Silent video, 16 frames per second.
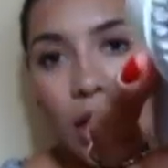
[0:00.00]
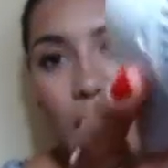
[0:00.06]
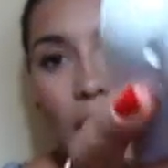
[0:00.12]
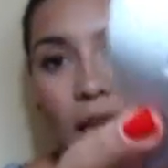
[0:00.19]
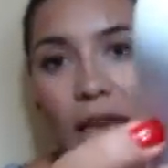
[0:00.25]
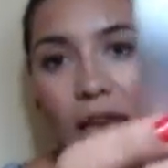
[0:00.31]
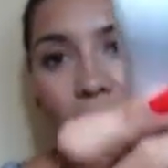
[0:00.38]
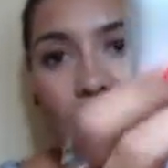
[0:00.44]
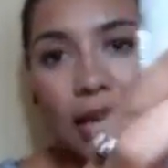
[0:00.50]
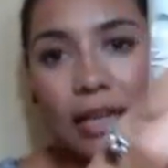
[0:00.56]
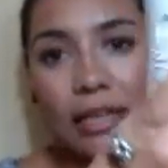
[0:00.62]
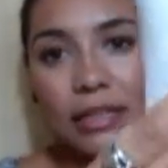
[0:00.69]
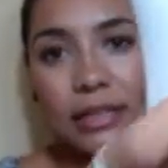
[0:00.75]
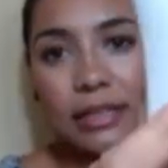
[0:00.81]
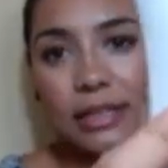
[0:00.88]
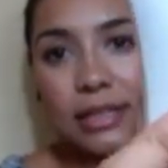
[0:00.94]

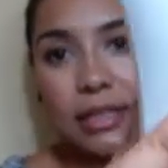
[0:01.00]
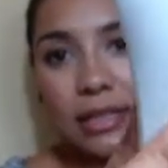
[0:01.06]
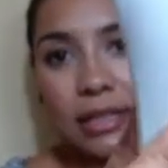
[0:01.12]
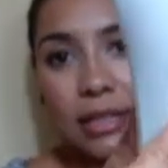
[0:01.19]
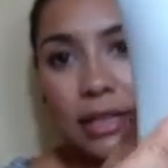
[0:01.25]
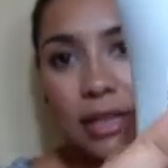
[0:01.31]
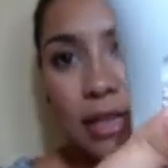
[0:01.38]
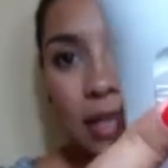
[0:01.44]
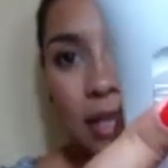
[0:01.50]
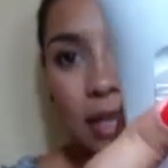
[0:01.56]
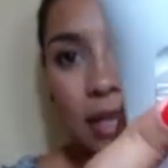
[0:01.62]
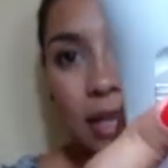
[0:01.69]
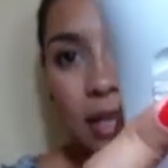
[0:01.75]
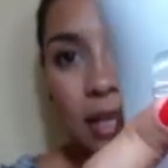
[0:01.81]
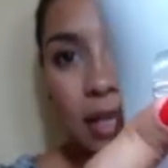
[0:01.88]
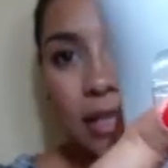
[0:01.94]
And
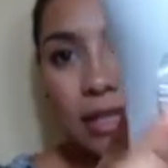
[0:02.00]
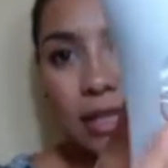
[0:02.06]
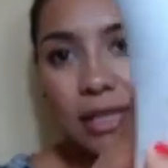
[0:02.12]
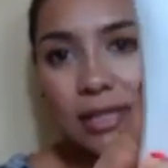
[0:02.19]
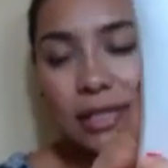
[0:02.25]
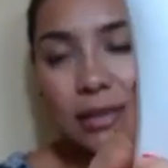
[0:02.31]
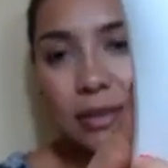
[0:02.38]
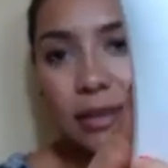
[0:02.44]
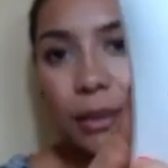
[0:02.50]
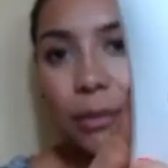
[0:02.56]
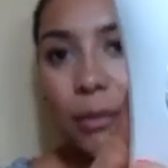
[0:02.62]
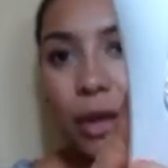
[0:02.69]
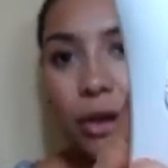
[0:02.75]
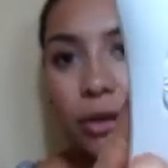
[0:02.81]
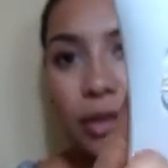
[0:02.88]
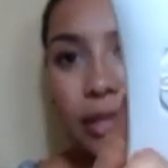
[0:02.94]
this, the
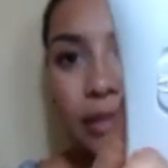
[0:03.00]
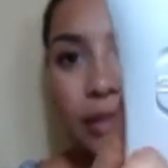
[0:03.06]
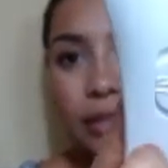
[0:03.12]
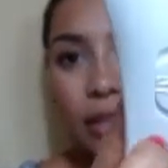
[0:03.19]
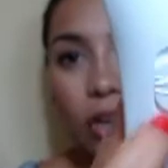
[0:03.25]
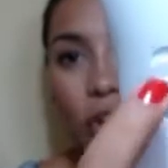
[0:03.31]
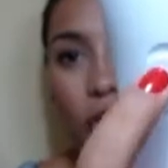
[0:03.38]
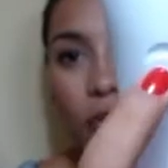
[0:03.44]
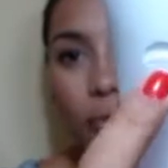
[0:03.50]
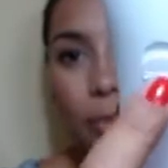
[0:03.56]
middle is the off